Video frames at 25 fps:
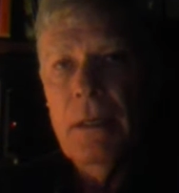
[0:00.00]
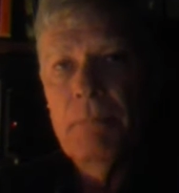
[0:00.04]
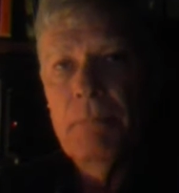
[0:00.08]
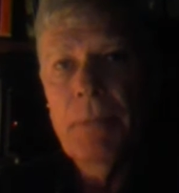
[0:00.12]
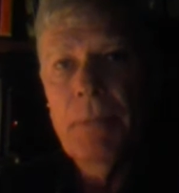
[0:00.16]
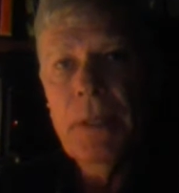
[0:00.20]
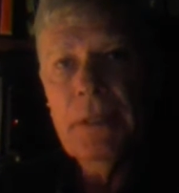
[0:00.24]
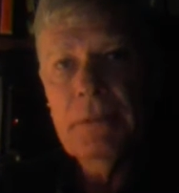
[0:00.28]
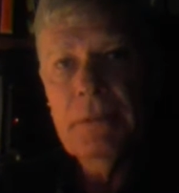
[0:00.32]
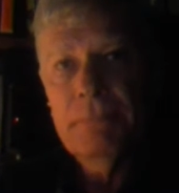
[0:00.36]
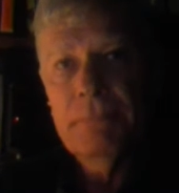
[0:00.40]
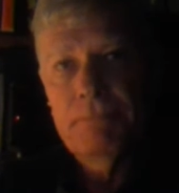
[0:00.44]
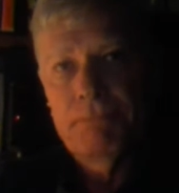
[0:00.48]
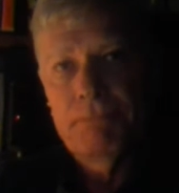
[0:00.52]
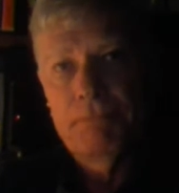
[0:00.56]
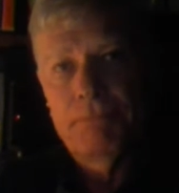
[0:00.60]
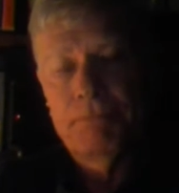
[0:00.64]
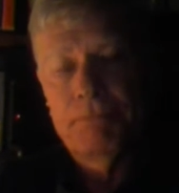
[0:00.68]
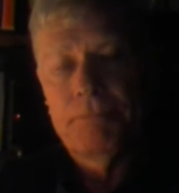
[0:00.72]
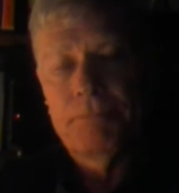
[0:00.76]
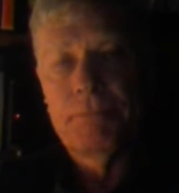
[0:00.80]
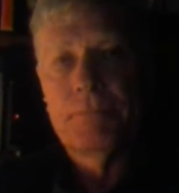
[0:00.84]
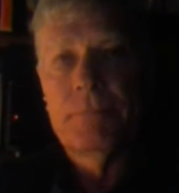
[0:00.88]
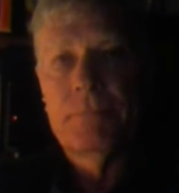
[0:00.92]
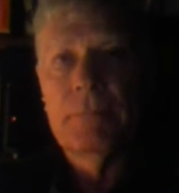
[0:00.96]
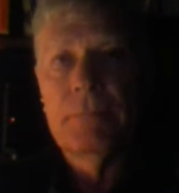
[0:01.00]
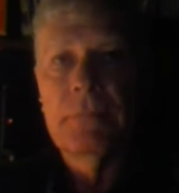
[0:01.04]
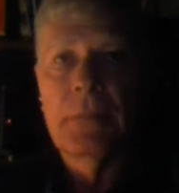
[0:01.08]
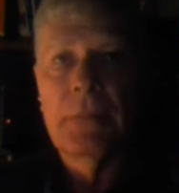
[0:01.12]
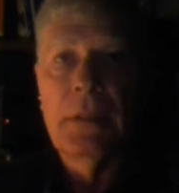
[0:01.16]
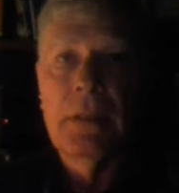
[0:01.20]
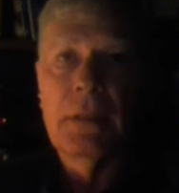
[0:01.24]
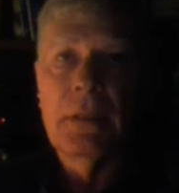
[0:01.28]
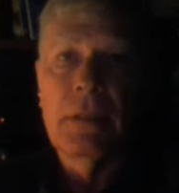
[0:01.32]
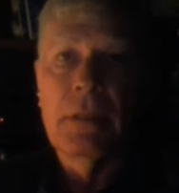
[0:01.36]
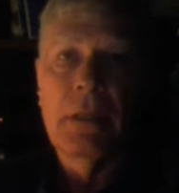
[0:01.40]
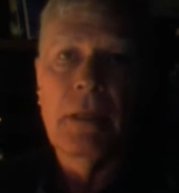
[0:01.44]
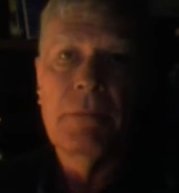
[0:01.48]
But
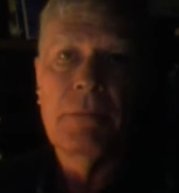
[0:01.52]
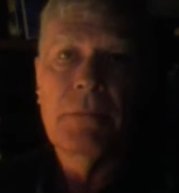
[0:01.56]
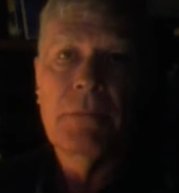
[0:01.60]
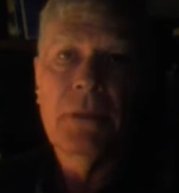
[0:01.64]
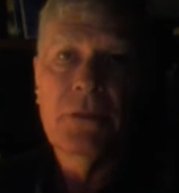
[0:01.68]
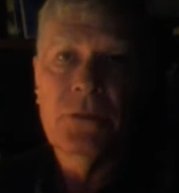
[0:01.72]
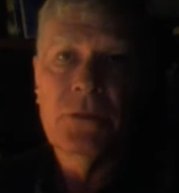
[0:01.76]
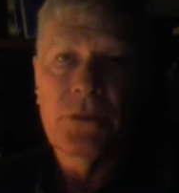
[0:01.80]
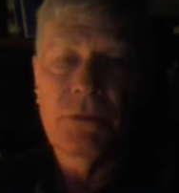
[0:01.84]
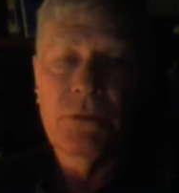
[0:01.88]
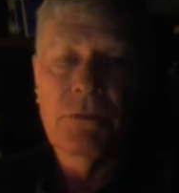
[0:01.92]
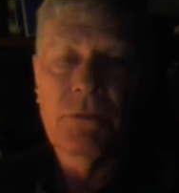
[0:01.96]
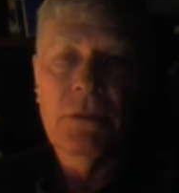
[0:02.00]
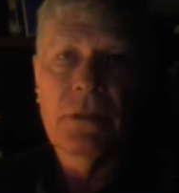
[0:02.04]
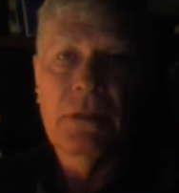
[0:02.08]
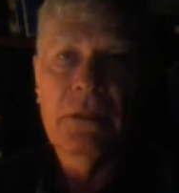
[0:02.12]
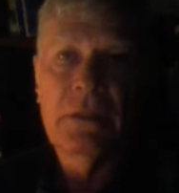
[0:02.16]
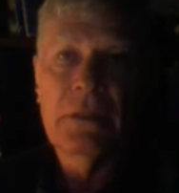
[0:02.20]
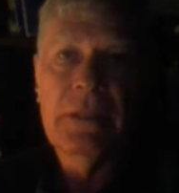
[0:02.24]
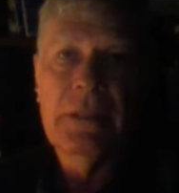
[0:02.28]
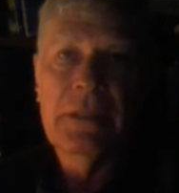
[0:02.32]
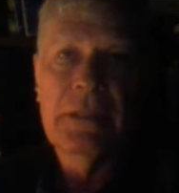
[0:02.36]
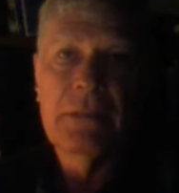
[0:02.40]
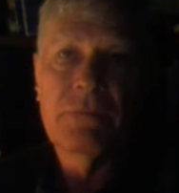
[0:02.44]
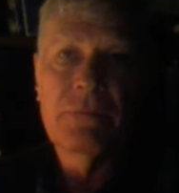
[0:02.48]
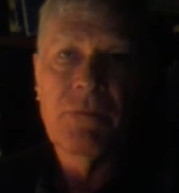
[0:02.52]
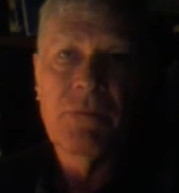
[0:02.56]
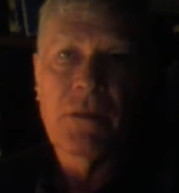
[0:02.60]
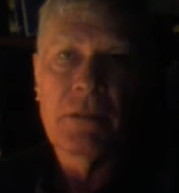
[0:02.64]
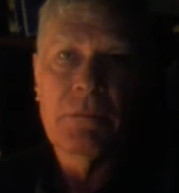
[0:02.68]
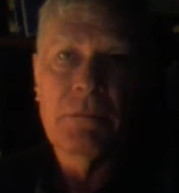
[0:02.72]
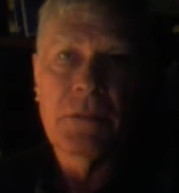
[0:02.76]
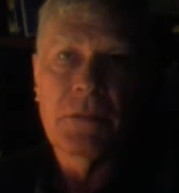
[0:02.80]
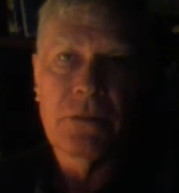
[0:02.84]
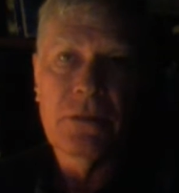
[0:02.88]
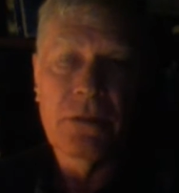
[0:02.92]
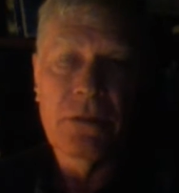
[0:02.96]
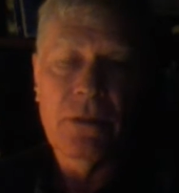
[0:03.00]
I'm not sure we're going to need them very
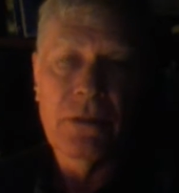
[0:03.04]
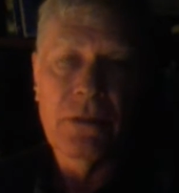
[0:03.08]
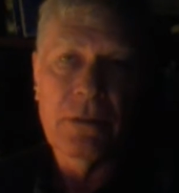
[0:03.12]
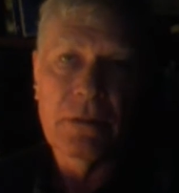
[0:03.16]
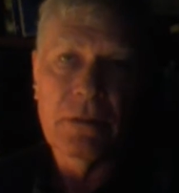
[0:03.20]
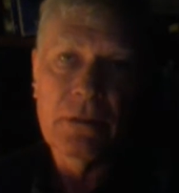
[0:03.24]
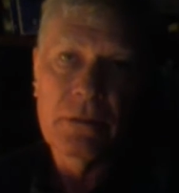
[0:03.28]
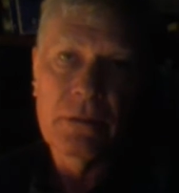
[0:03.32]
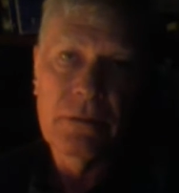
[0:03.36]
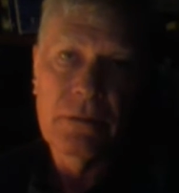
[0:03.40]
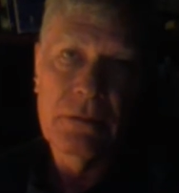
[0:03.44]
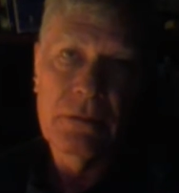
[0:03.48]
much longer.